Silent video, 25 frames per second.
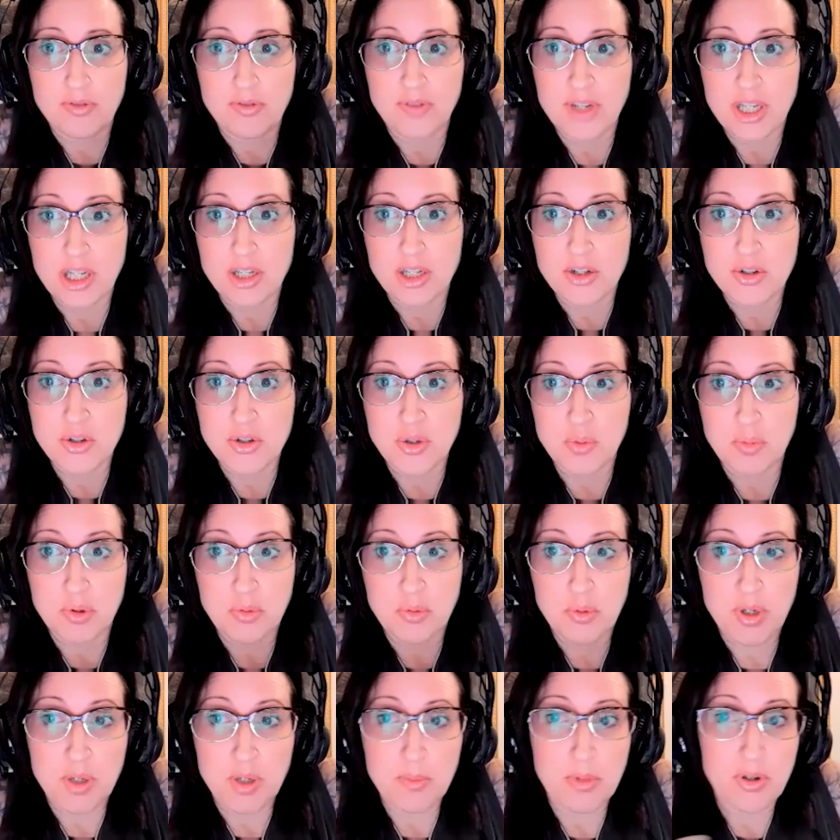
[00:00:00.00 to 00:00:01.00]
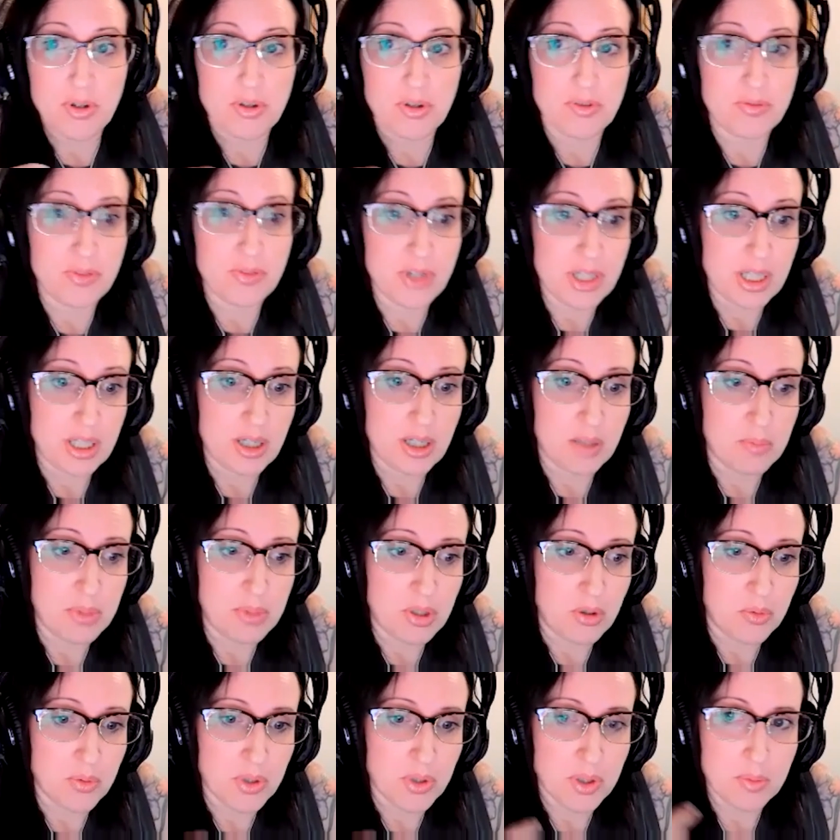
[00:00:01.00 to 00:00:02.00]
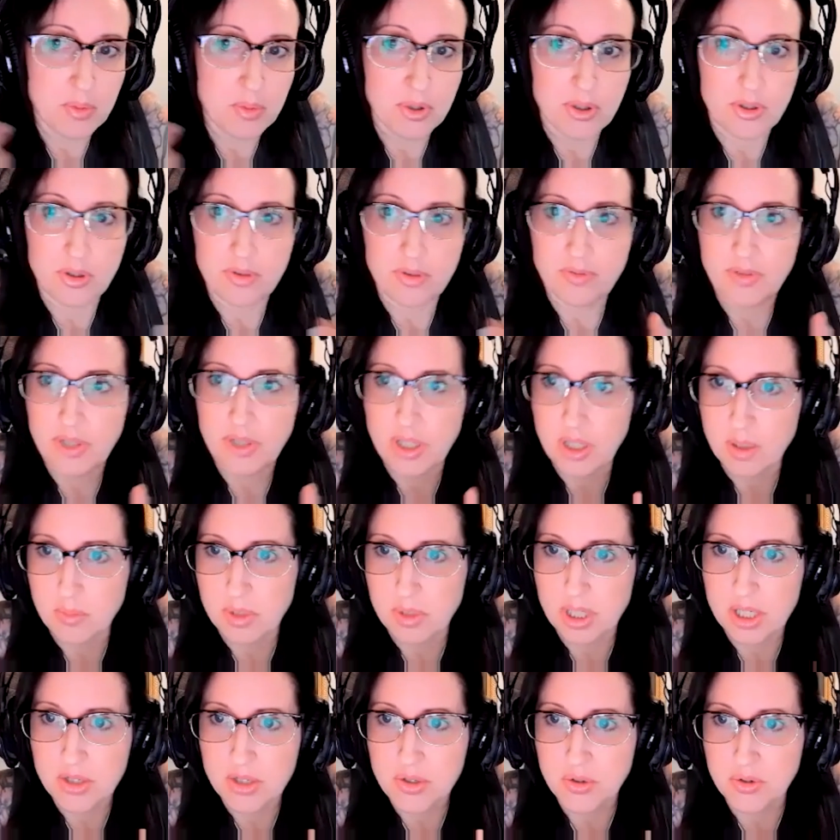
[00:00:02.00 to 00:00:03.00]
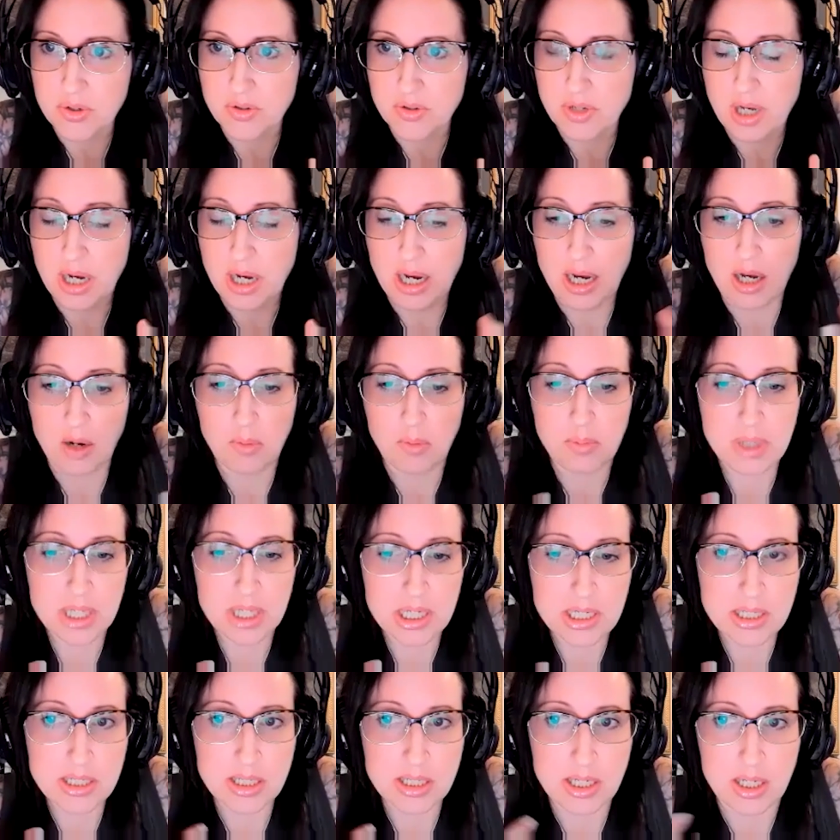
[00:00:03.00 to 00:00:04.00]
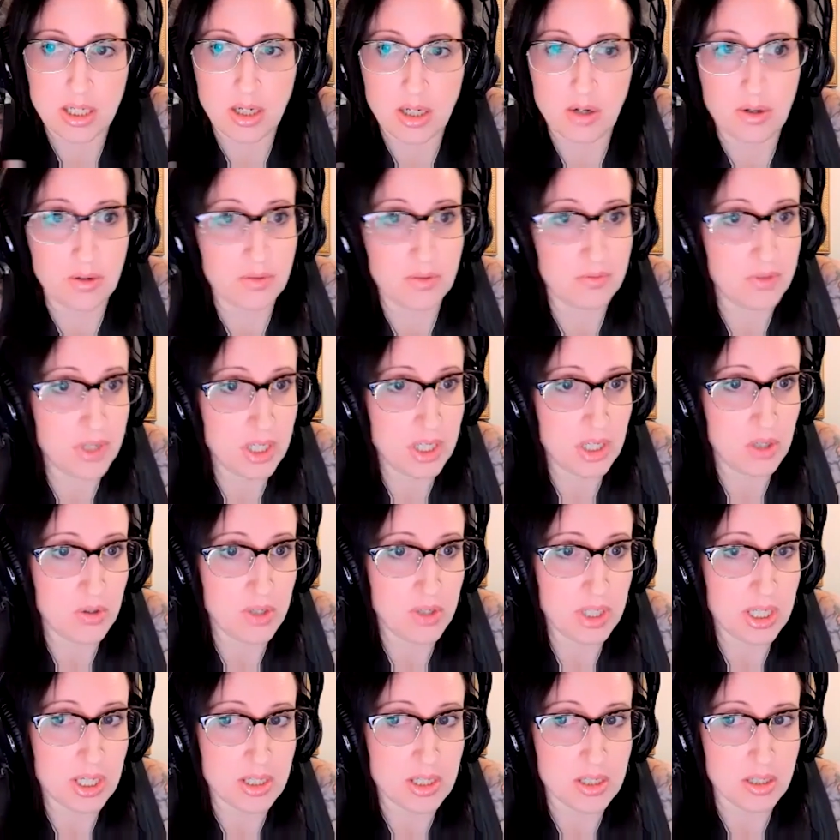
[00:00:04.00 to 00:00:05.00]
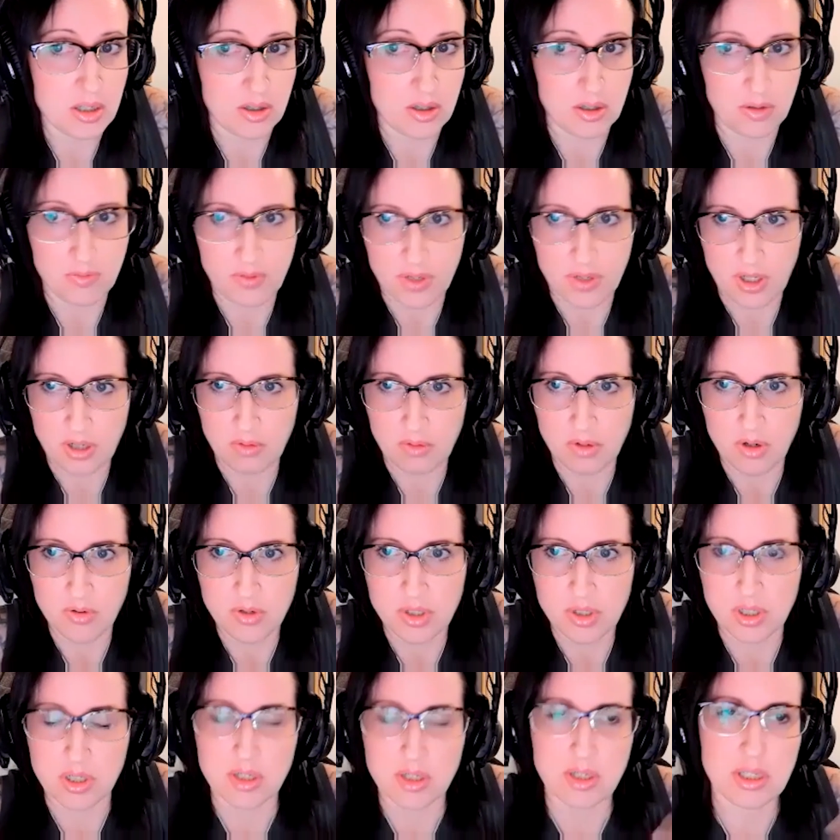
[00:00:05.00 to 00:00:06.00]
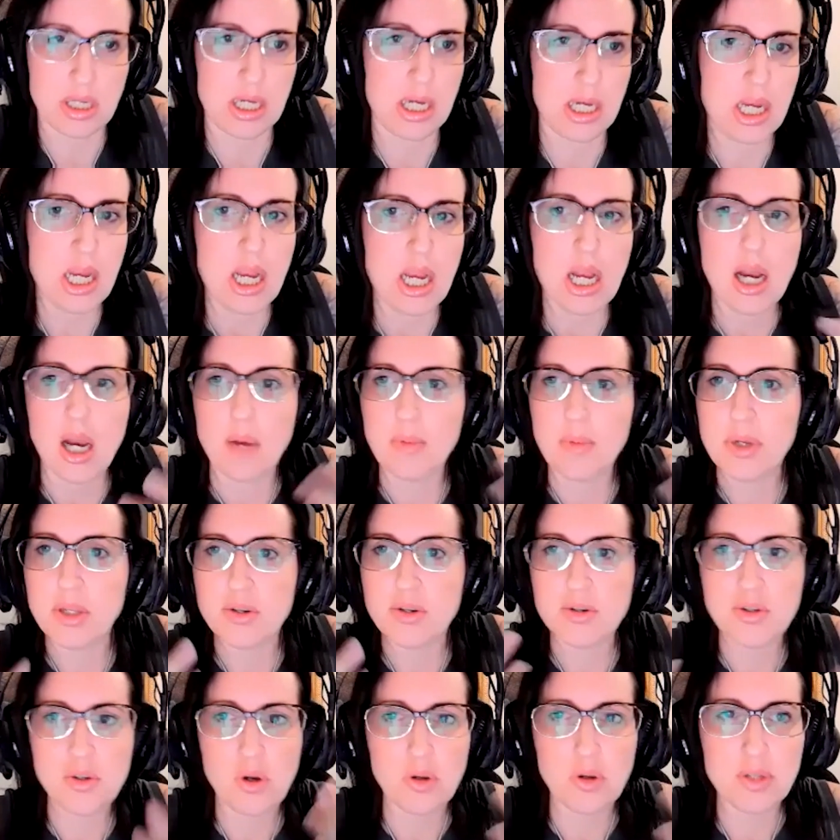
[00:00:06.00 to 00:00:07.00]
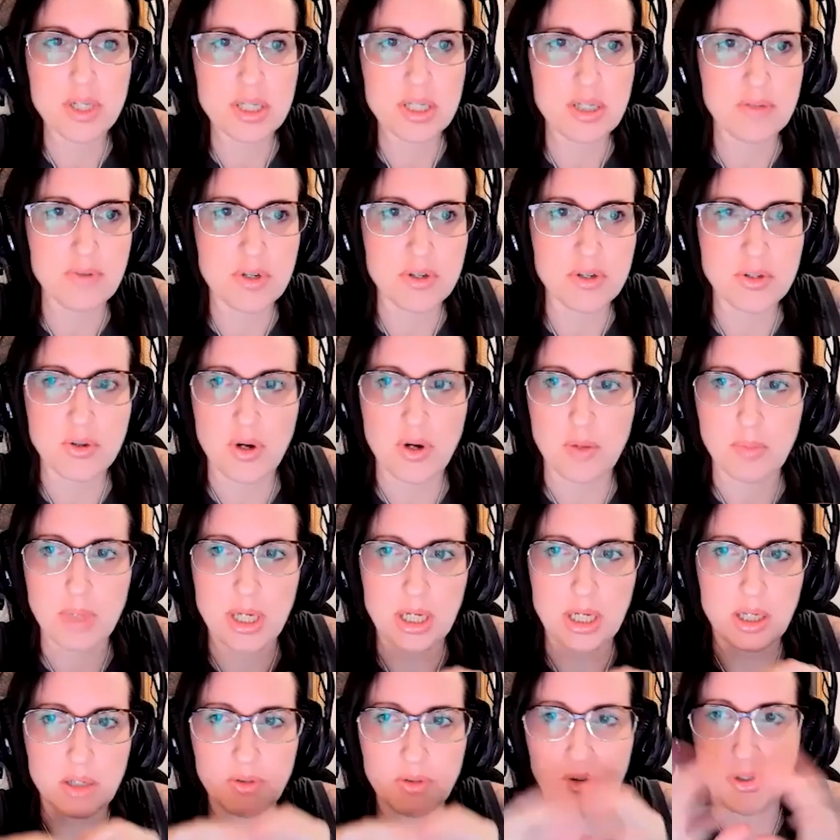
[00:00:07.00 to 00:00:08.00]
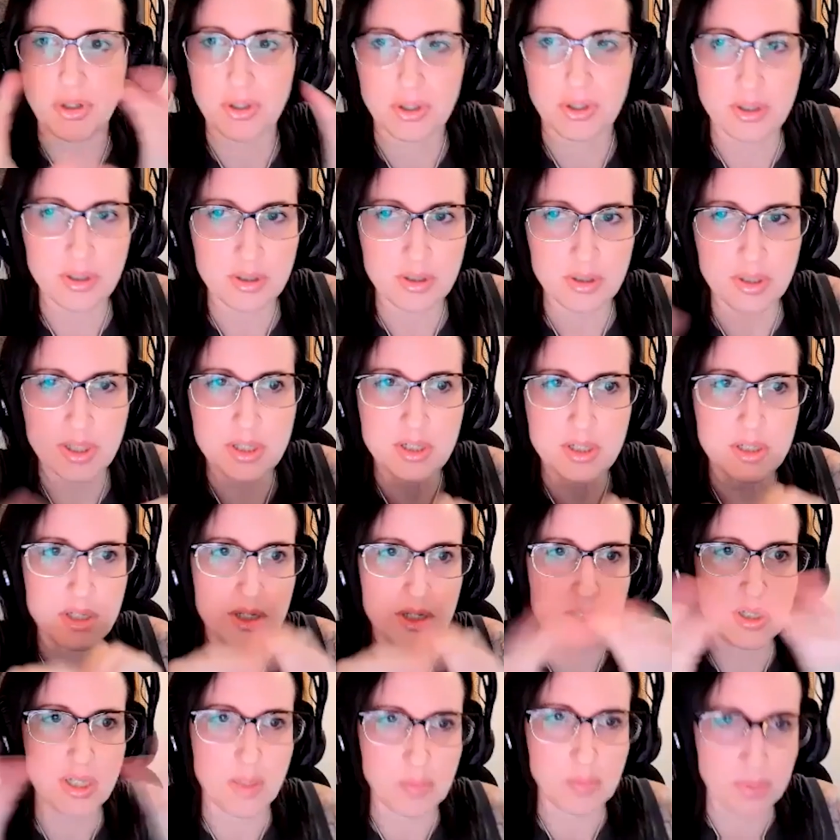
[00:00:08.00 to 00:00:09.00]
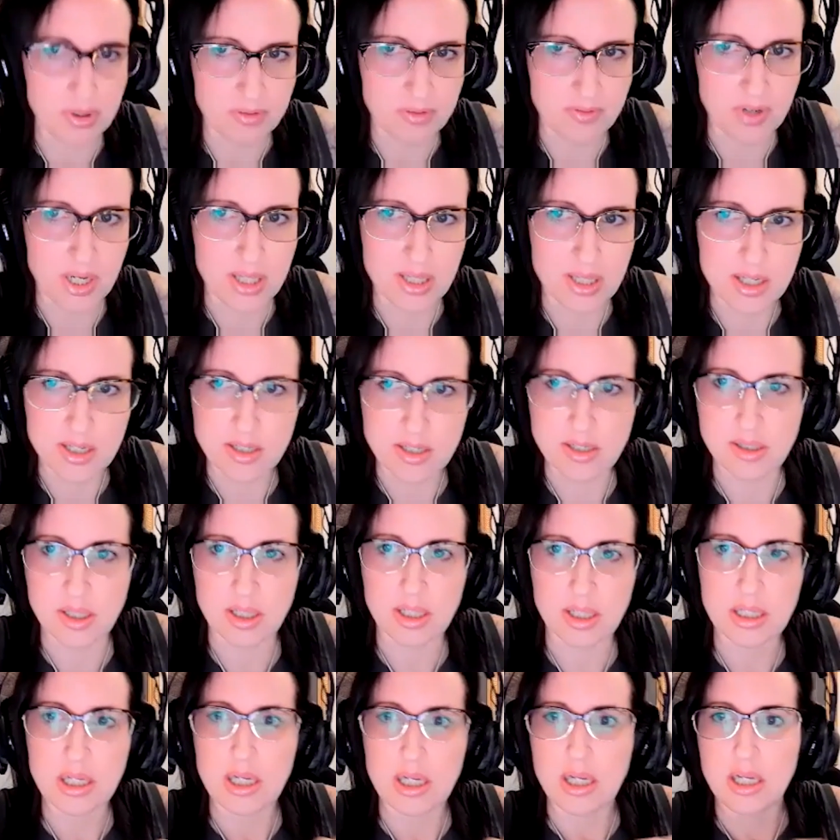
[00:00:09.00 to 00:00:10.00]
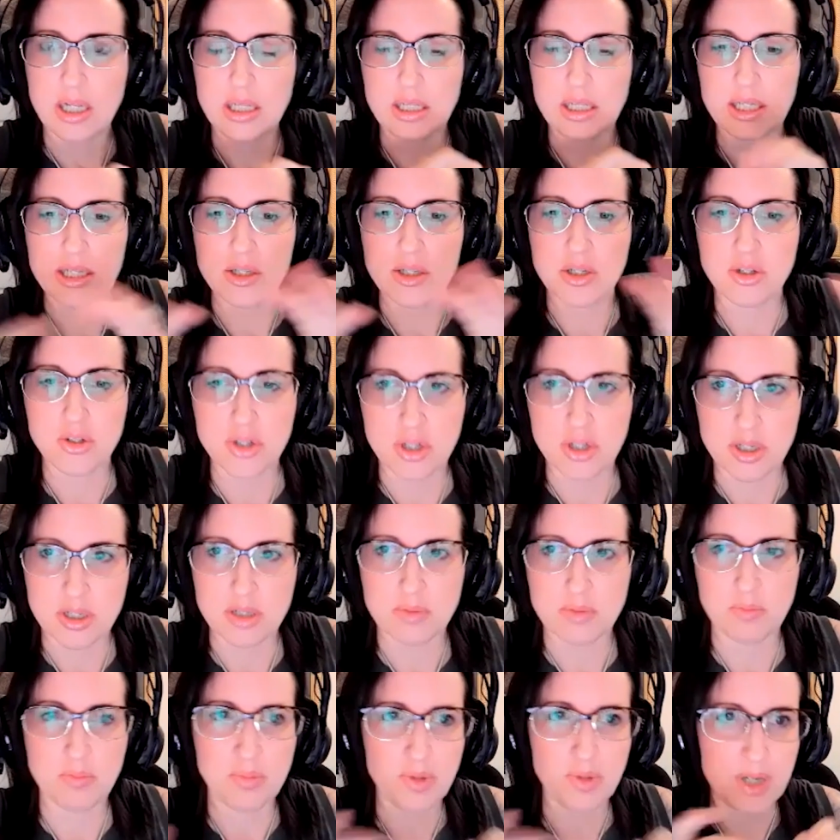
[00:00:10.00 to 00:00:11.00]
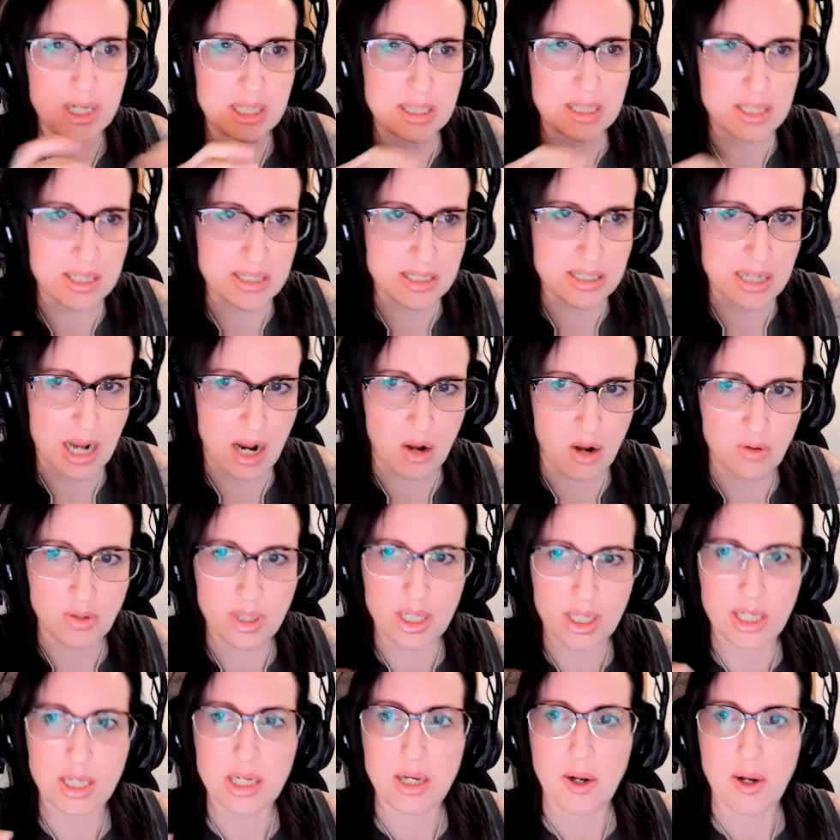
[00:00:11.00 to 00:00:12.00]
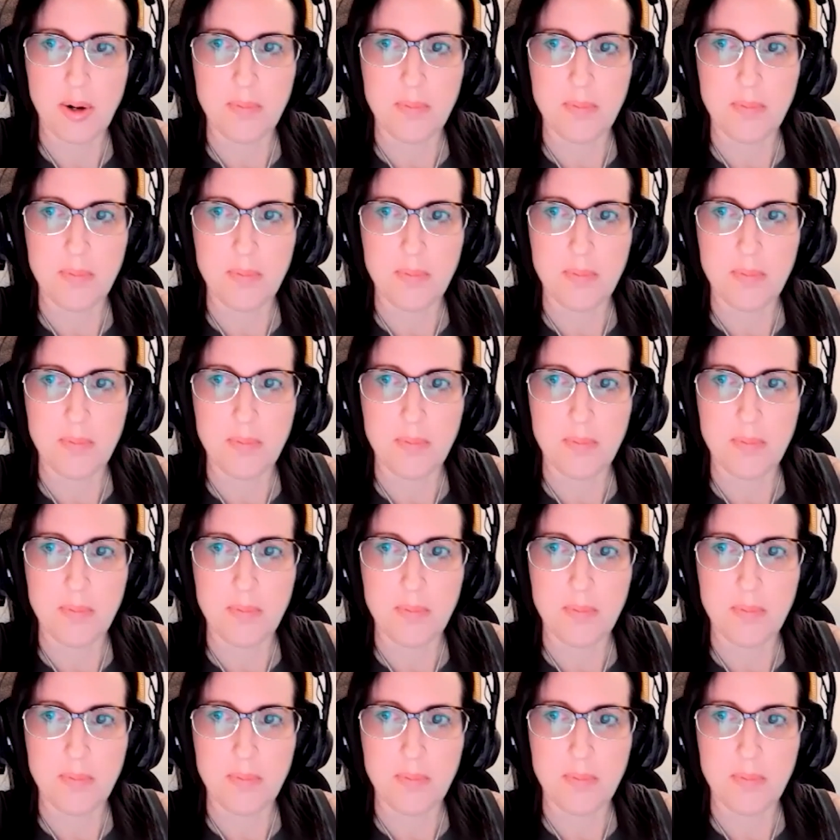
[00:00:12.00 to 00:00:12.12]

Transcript: feeding a superworm? Are you feeding a mealworm? Are you feeding a black soldier? How big is it? Are you feeding crickets? Are you feeding roaches? Like, I mean, there's all these different. So I'm like, look, let's just simplify this. Like, let's just break this down. Like,